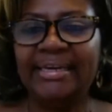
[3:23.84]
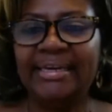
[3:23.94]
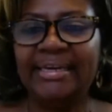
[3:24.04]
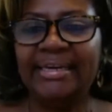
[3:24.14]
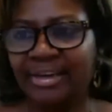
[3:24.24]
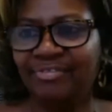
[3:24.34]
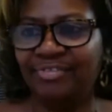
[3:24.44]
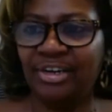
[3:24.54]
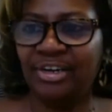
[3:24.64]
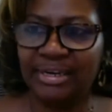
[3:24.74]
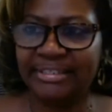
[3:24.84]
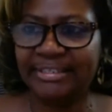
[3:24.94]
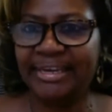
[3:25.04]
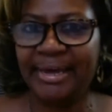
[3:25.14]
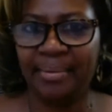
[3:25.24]
I did a
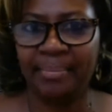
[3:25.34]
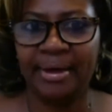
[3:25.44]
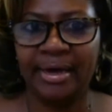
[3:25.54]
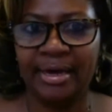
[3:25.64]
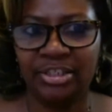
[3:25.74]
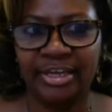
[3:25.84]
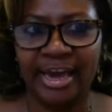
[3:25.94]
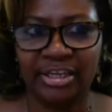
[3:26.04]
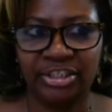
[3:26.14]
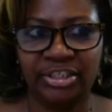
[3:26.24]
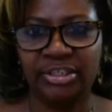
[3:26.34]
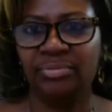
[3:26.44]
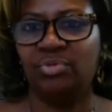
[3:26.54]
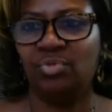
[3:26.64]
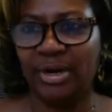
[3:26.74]
fundraising campaign to actually
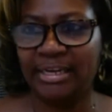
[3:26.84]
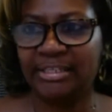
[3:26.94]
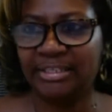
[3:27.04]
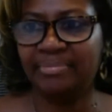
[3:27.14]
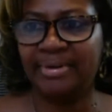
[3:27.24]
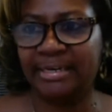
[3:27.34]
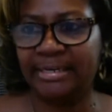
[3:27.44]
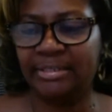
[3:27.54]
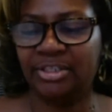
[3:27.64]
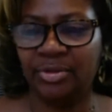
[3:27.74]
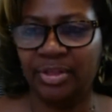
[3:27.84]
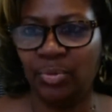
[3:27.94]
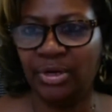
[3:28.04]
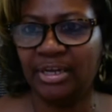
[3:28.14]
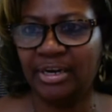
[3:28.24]
raise some money so that
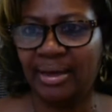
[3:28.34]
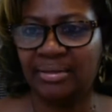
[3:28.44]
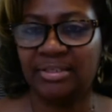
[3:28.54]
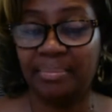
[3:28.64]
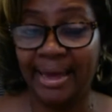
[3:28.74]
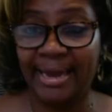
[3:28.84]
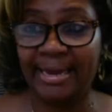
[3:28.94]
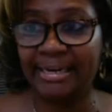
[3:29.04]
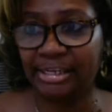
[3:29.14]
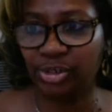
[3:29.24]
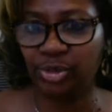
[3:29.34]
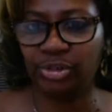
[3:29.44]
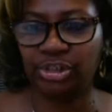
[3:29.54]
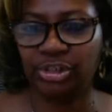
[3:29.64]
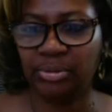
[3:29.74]
we can have some paid
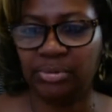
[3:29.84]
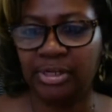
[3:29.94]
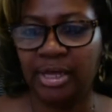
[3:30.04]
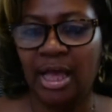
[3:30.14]
internships.